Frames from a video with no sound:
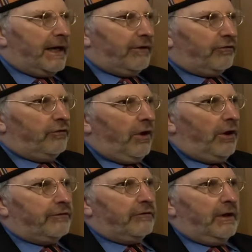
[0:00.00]
It's
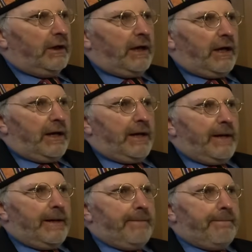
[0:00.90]
not
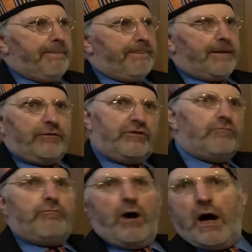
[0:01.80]

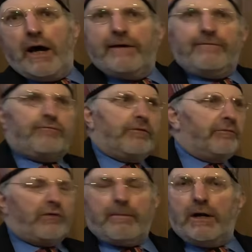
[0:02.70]
derived
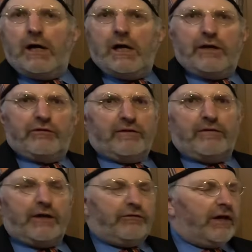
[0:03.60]
from some earlier
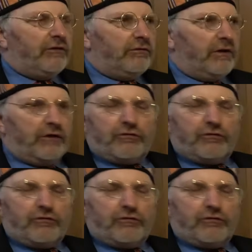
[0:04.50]
civilization.